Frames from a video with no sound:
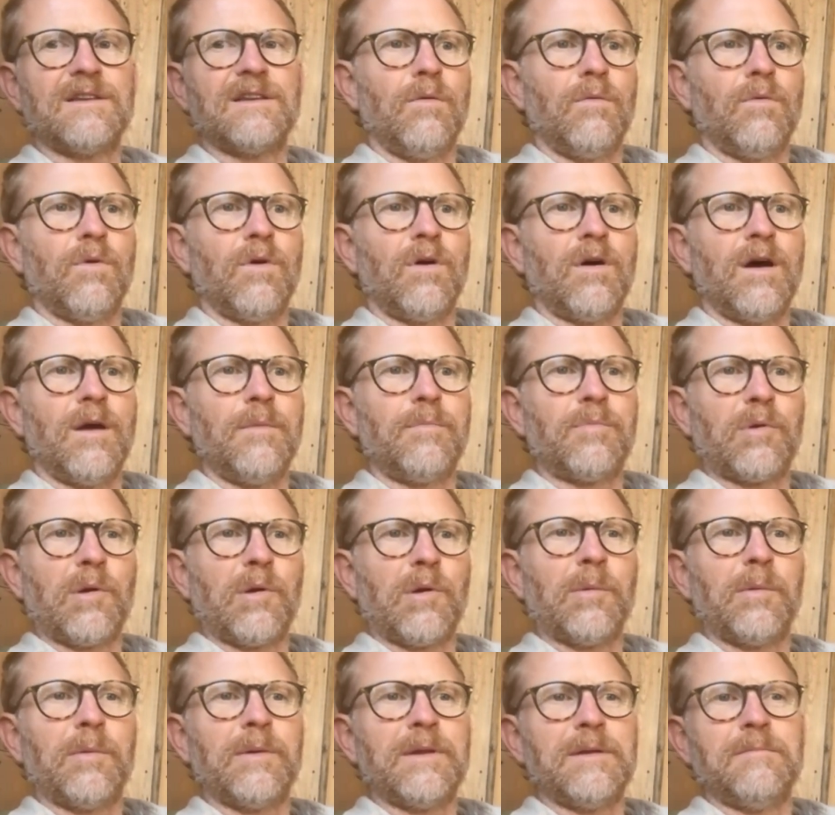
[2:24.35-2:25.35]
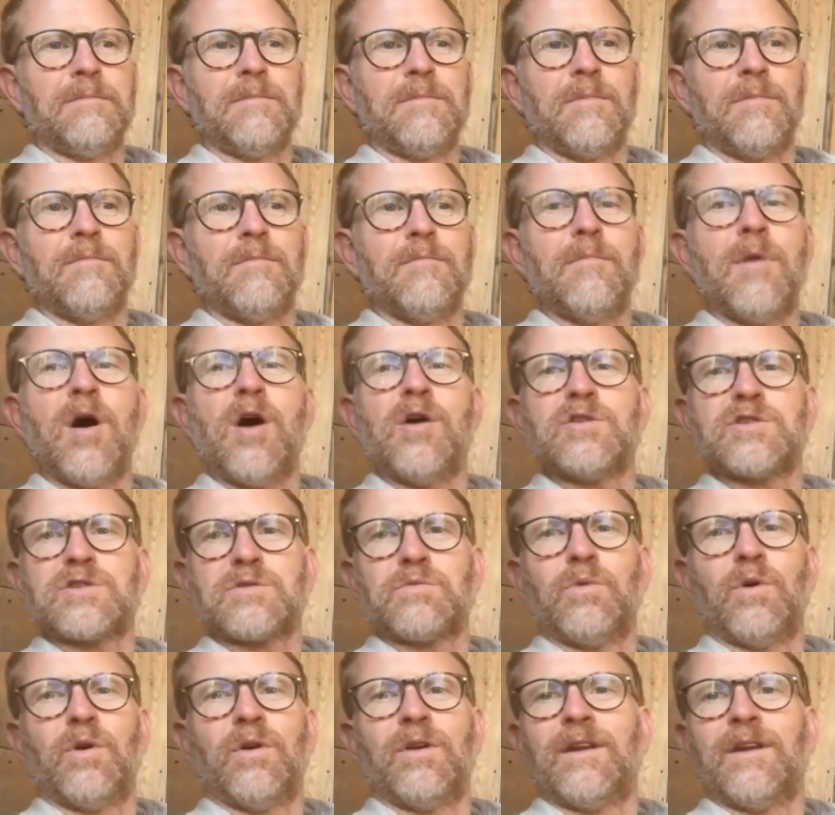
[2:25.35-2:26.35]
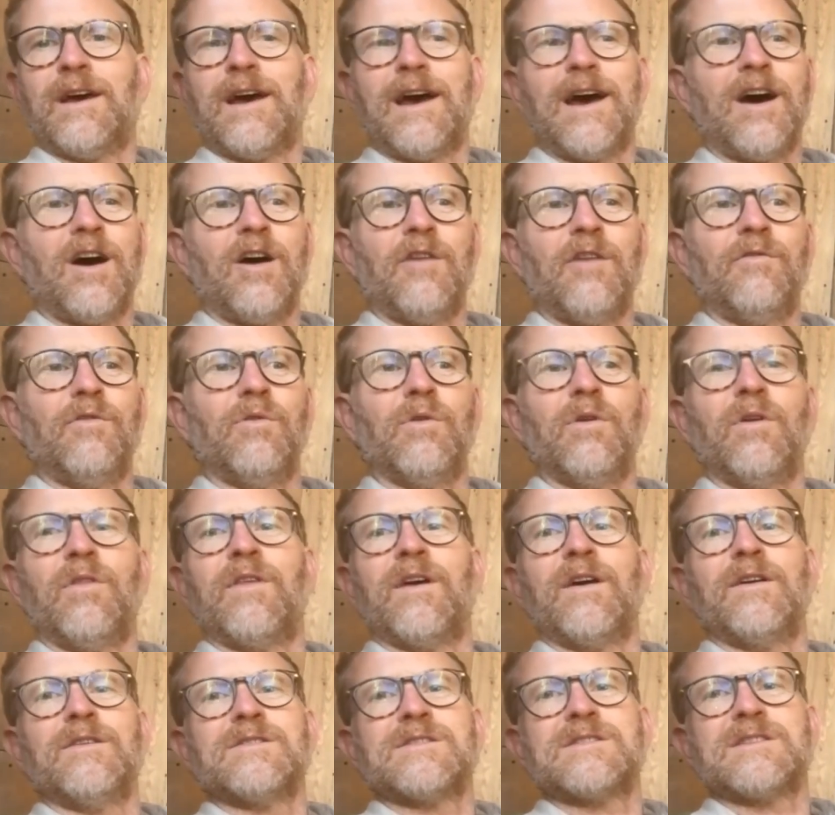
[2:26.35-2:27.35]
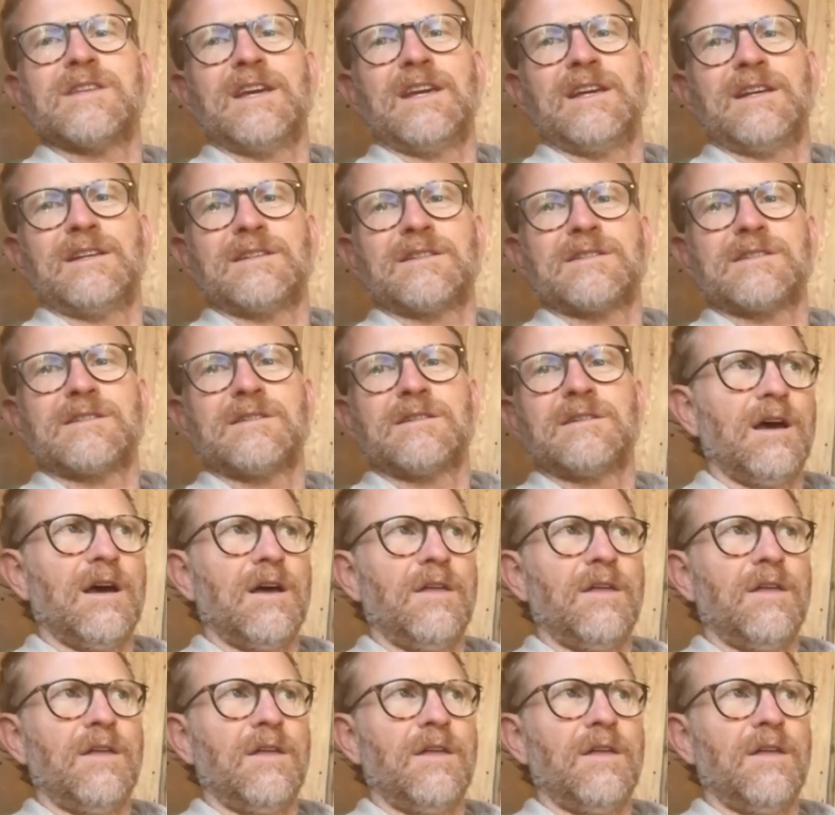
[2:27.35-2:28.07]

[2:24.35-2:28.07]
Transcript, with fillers: what i probably most want out of all of those things